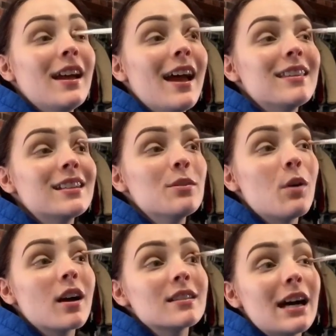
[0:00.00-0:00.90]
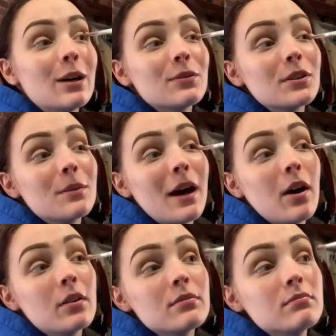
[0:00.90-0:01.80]
and then he walked out for
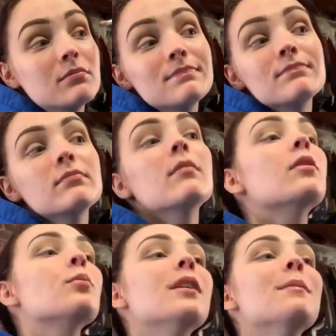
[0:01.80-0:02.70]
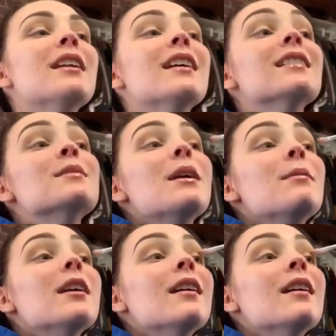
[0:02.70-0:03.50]
about 3 minutes maybe,